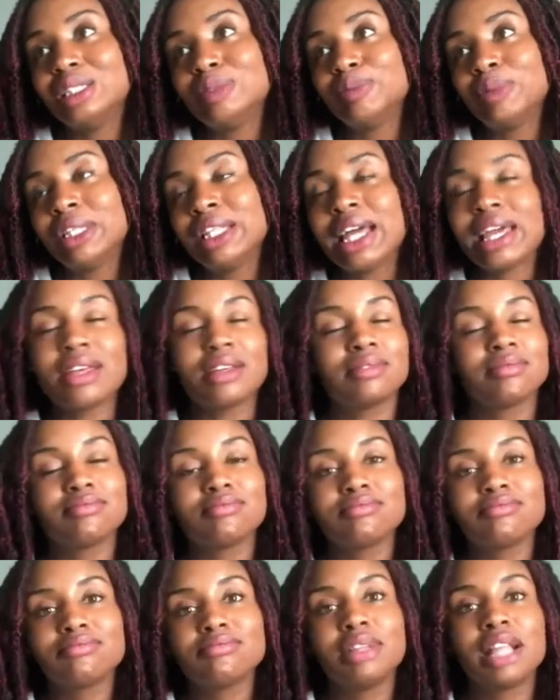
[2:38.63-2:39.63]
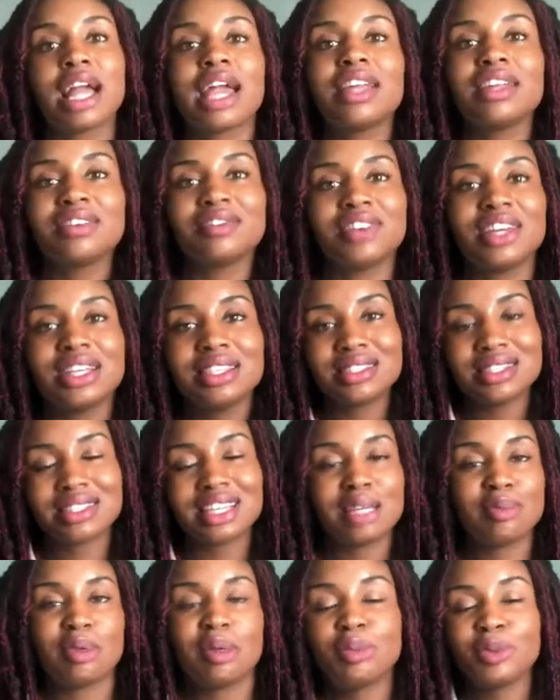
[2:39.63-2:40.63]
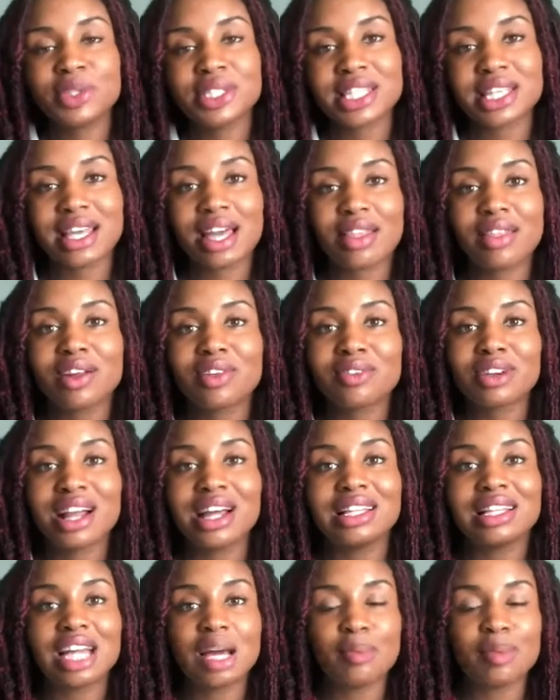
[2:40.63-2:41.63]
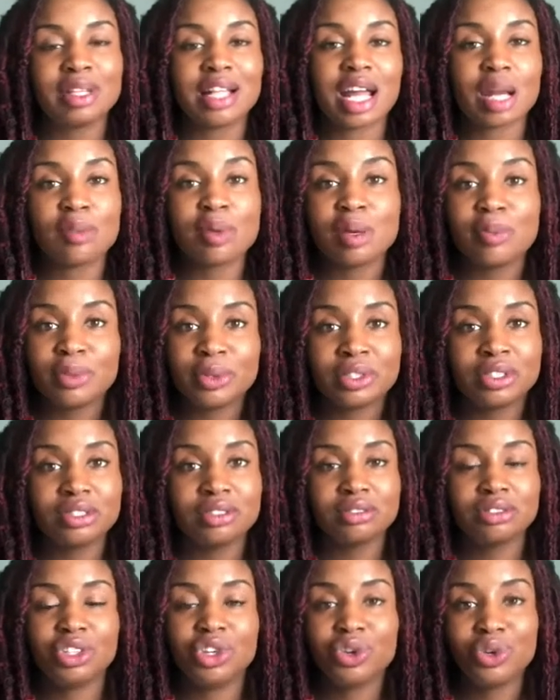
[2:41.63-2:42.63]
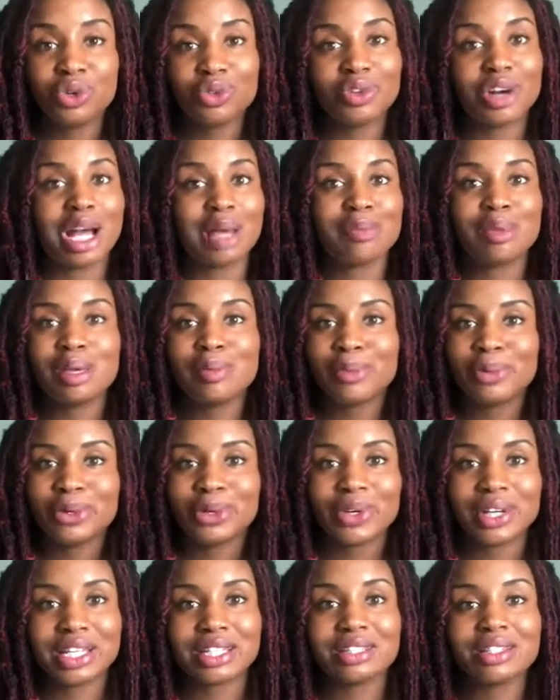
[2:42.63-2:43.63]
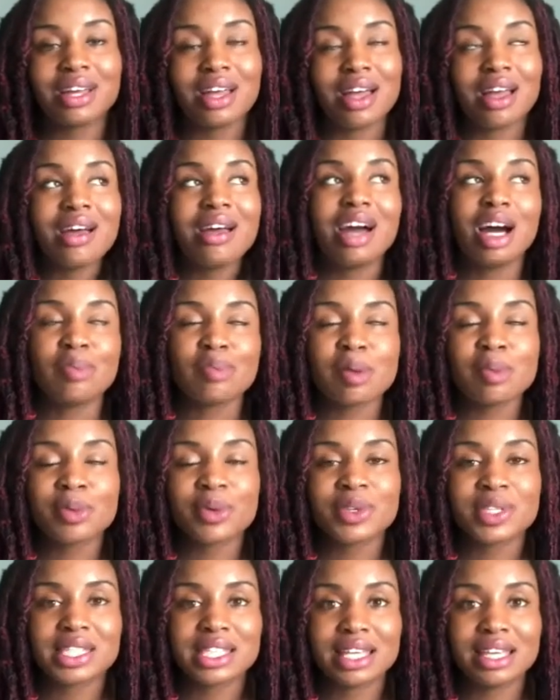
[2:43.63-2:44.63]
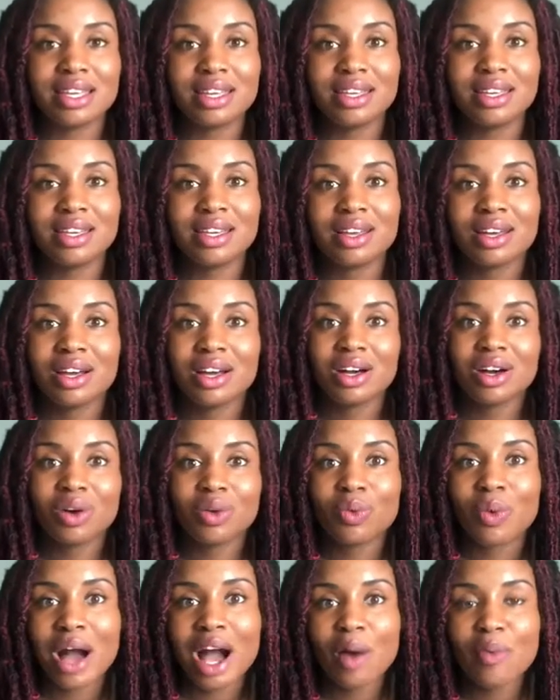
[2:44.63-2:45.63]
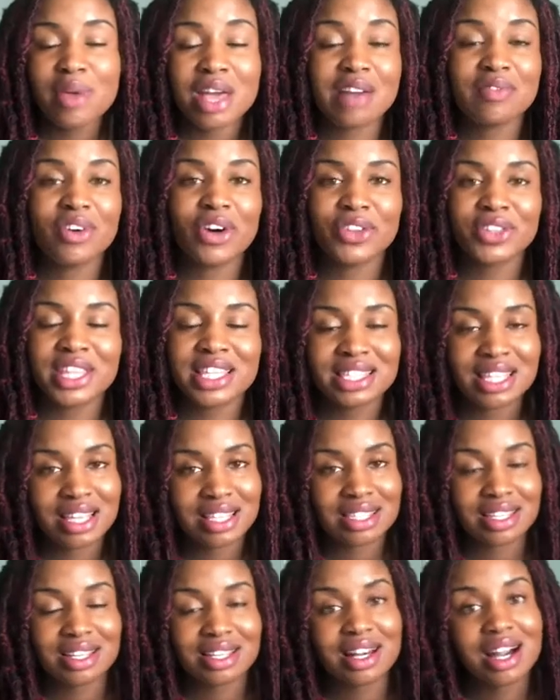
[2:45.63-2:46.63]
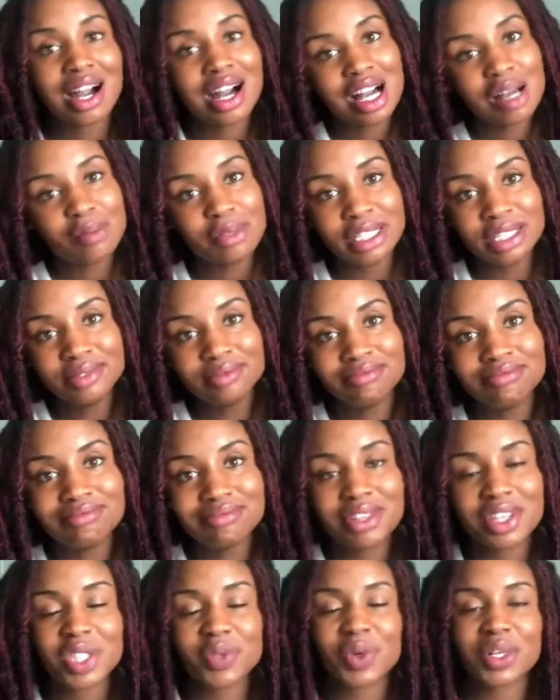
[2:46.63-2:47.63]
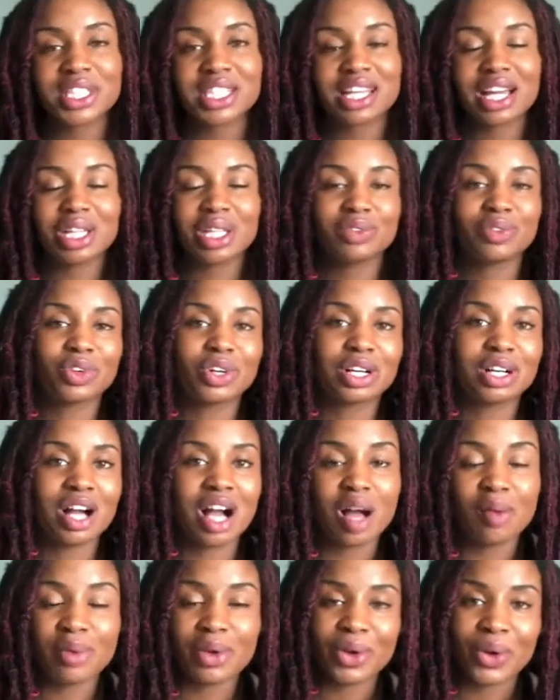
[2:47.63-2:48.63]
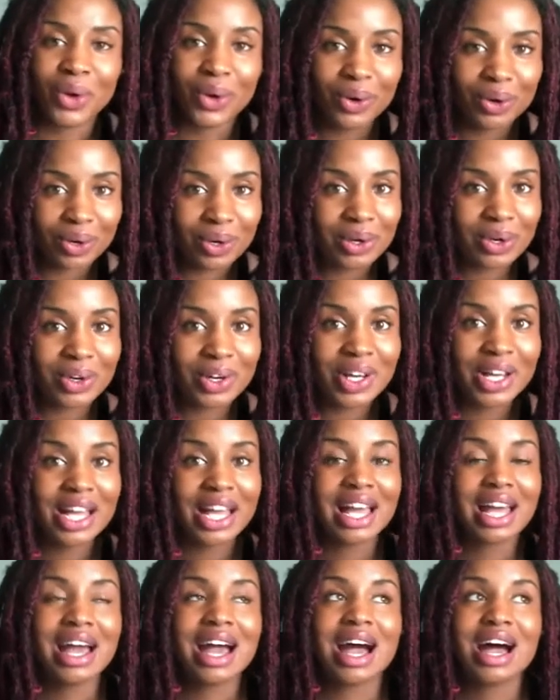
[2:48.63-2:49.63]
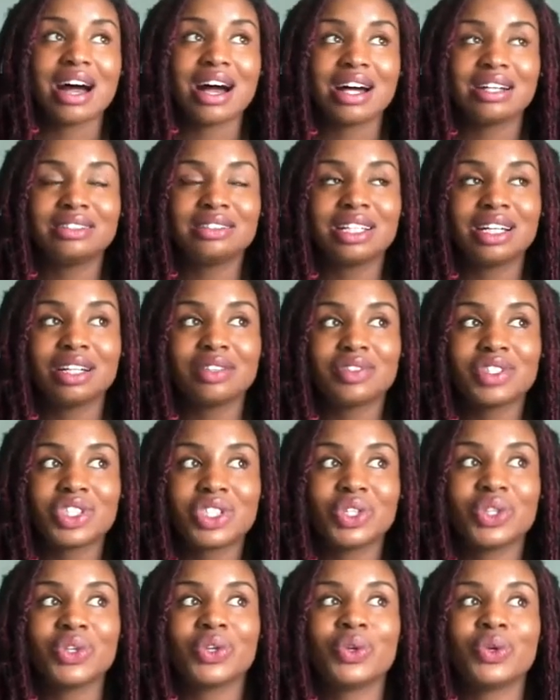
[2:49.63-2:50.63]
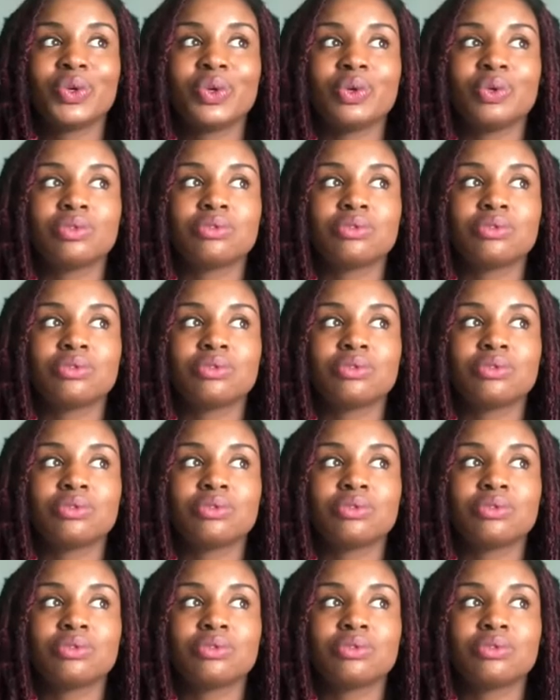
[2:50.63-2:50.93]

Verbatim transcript: like plan events and get people together, rally up a lot of people, unify people, and help people see, wow, we have all these things in common. Let's work together for a common goal. I love to